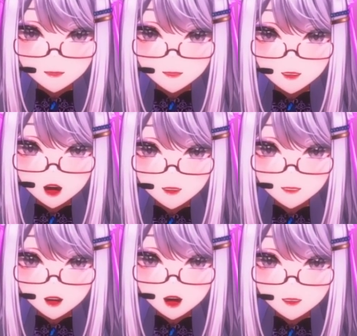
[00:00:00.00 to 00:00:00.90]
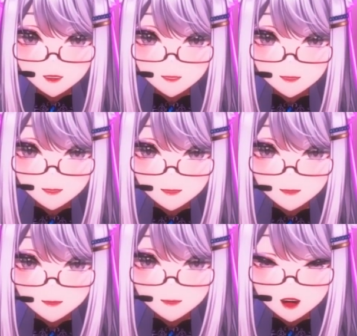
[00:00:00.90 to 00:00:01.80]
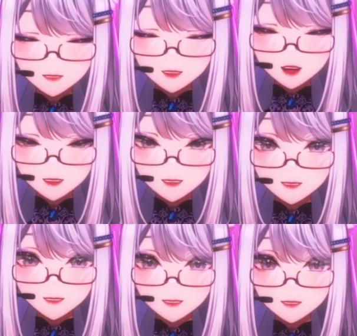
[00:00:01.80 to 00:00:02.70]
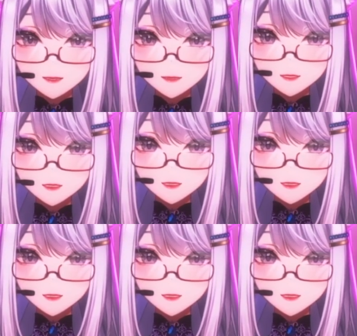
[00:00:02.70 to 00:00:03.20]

I knew this was her way of saying goodbye,